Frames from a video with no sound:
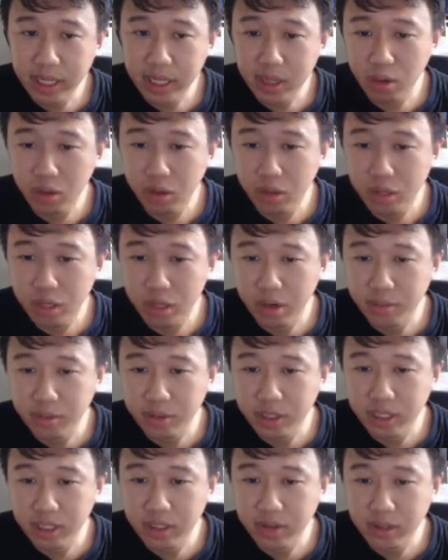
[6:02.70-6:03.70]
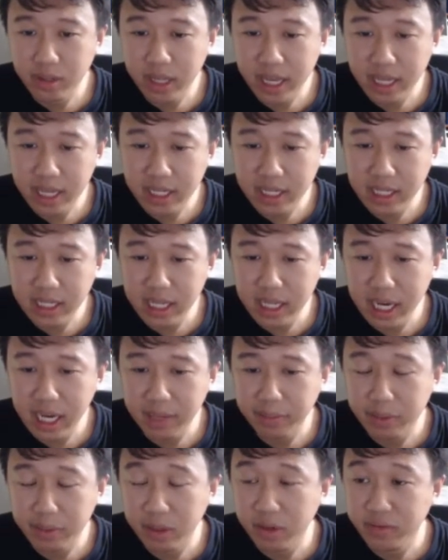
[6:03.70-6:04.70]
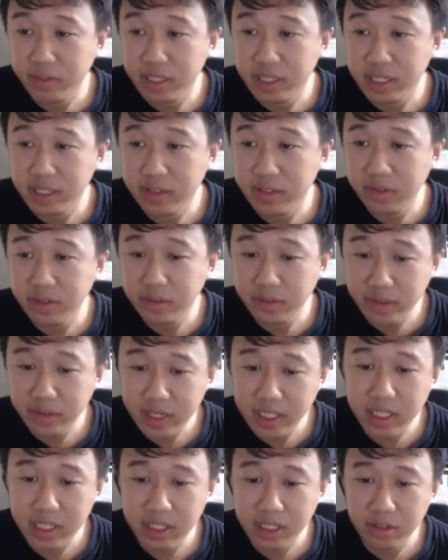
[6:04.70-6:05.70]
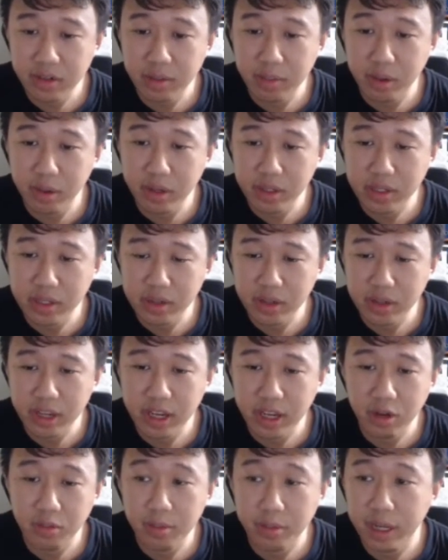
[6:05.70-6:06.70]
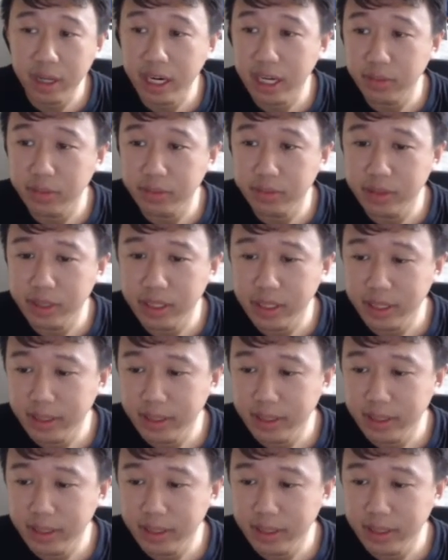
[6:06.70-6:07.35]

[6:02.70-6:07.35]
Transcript: your only option is to get the Hyper Offensive Accessory Box. So yeah, hope that helps.